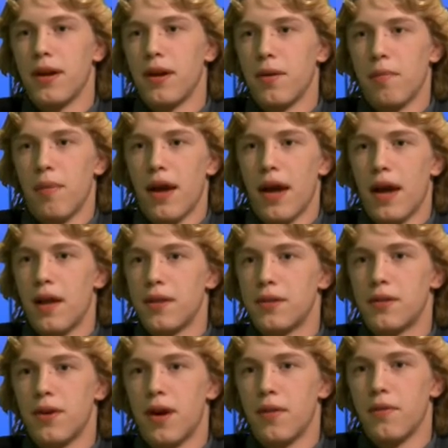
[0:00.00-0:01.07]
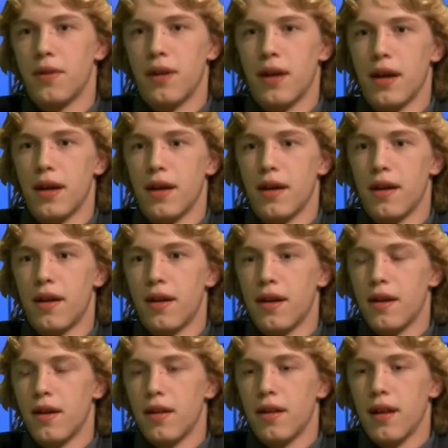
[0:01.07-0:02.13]
at math, so I feel
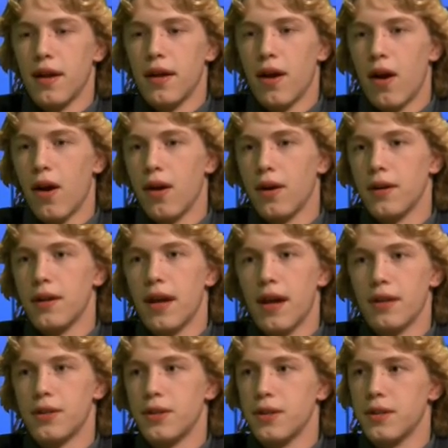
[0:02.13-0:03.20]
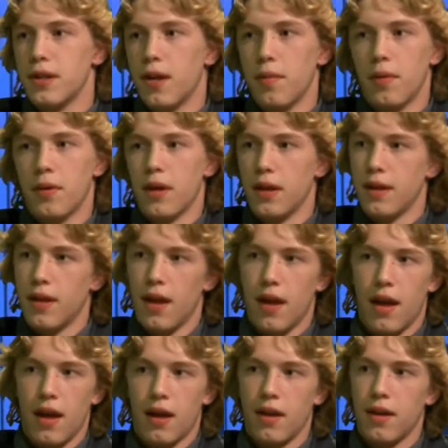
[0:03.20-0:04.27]
like architecture or something like
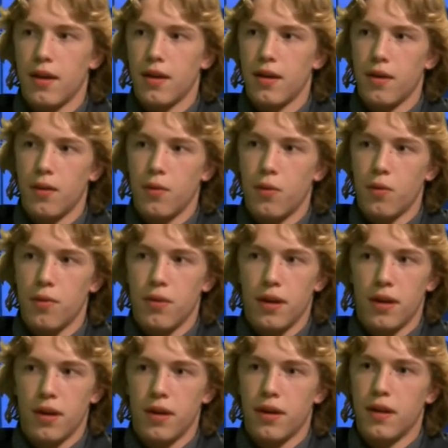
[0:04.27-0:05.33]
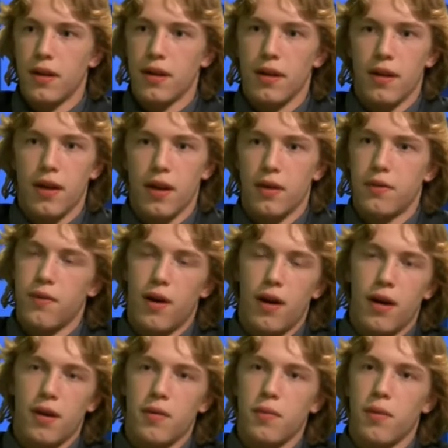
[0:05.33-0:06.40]
that would be like
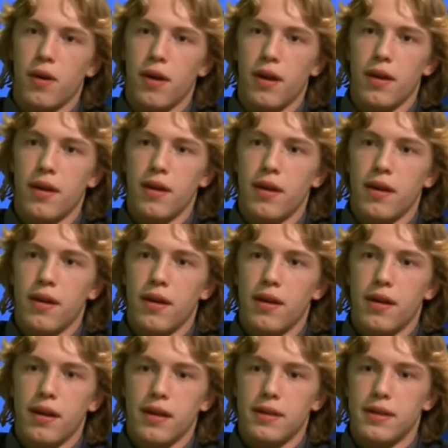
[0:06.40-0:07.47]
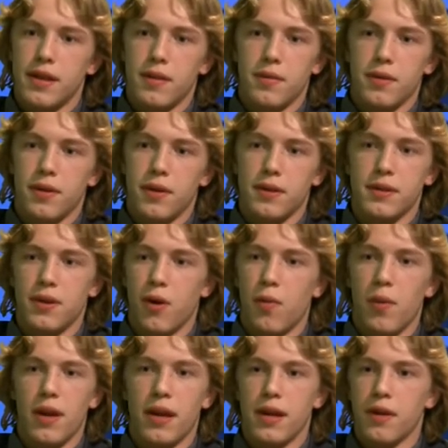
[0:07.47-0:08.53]
fun, but it seems there's so
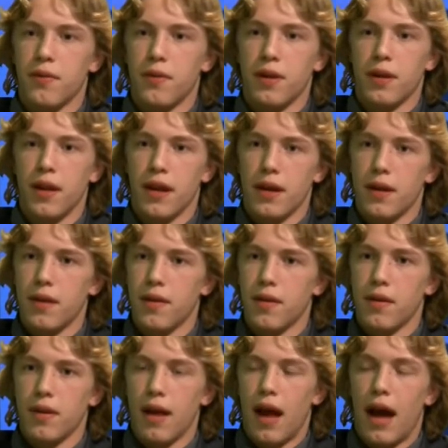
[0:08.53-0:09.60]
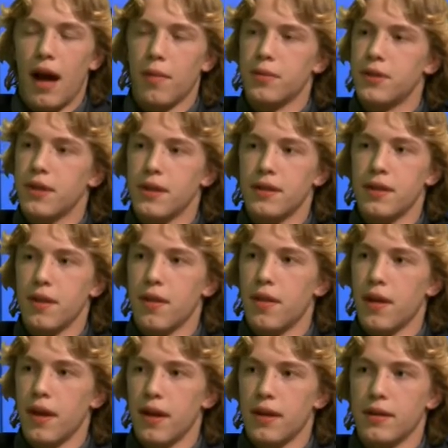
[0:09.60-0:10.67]
many different like options and
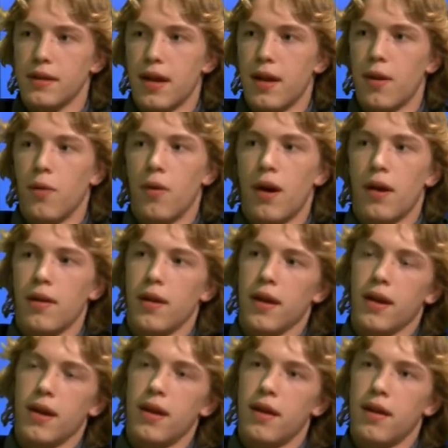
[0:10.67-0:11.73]
things. I don't want to like